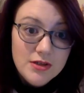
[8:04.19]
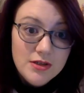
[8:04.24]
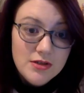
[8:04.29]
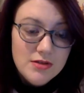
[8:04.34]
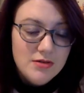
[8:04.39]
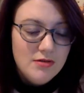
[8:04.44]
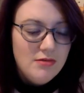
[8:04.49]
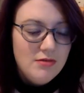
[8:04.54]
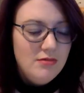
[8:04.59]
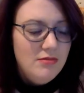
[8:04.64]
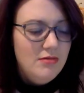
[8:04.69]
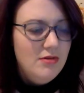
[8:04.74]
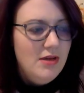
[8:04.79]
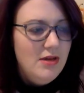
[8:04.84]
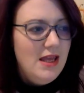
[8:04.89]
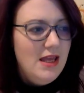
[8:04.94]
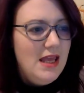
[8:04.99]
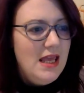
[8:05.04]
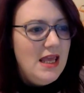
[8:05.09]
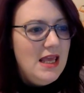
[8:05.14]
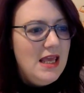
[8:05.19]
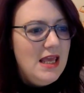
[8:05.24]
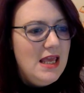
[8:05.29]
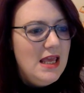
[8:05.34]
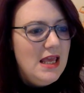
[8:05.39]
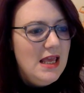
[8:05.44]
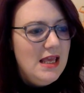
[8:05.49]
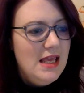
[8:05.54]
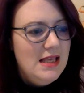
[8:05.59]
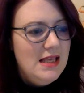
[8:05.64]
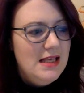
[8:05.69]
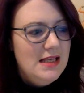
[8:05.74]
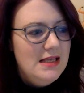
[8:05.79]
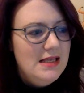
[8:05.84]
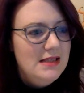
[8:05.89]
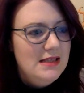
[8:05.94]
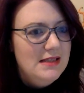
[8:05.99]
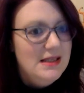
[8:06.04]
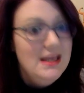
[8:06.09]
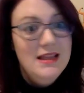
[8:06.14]
So he
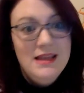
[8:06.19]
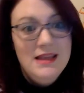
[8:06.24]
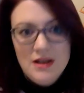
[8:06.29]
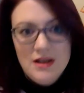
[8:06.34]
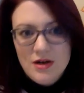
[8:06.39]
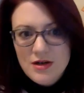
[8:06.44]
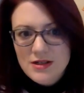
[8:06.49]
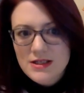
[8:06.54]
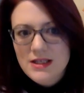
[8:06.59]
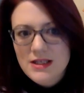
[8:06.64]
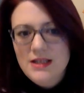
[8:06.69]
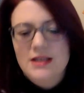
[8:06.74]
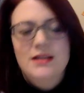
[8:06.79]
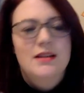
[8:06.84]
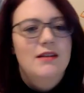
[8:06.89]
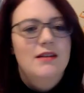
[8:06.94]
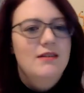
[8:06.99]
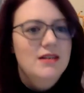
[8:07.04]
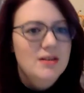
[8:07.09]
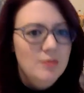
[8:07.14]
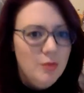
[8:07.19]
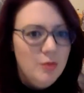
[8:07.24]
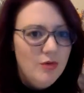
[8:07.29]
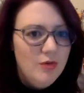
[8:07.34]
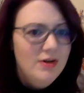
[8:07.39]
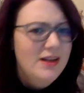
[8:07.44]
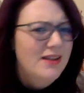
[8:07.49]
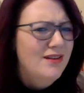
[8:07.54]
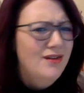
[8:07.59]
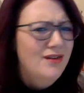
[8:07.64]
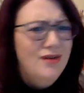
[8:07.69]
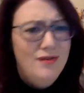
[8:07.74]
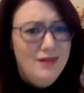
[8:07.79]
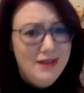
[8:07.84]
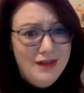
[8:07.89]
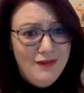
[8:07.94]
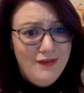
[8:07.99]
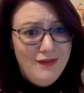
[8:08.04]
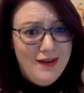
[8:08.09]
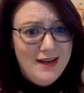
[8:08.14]
is in the Arctic, they're exploring, they're not
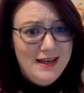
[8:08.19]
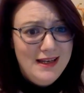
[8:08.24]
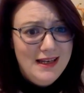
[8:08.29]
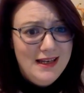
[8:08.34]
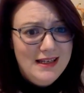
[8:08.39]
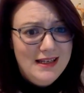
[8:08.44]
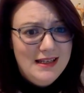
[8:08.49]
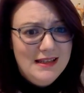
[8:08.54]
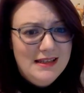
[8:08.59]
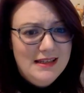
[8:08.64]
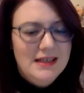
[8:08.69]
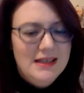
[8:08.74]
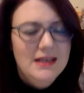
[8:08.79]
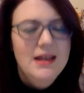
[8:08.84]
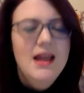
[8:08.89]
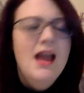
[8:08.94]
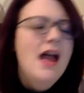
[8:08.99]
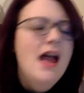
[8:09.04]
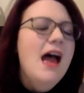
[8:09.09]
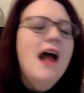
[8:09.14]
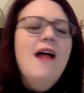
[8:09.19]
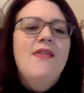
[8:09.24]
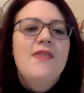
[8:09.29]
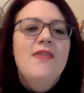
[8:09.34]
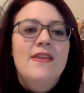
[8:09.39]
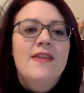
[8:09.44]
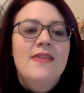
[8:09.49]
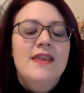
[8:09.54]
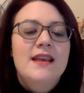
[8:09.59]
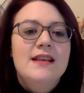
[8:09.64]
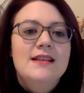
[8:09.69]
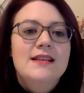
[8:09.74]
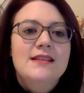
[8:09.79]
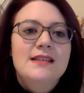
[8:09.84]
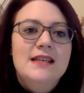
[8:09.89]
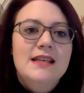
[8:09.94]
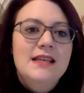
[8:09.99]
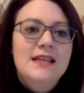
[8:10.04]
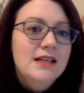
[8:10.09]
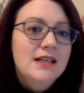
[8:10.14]
really finding anything, and then they
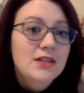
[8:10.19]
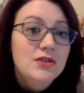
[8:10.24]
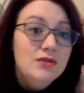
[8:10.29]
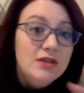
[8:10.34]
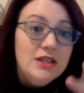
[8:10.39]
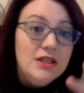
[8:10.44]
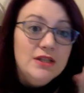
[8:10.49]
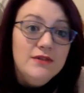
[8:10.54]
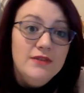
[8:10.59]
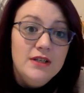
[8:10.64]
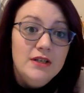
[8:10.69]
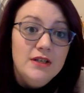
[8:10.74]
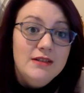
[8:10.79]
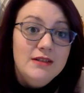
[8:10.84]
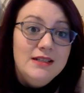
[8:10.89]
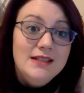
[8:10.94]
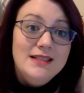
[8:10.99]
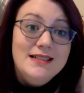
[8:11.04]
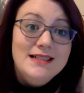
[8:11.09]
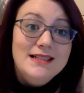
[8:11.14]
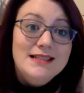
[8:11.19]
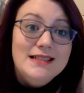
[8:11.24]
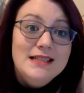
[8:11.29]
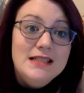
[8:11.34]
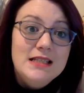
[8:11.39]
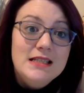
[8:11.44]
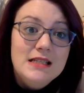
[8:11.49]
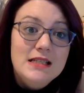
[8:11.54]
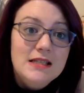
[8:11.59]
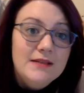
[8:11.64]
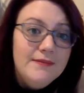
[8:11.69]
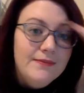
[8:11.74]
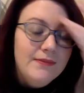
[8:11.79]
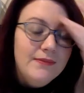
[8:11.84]
see a strange figure in the distance,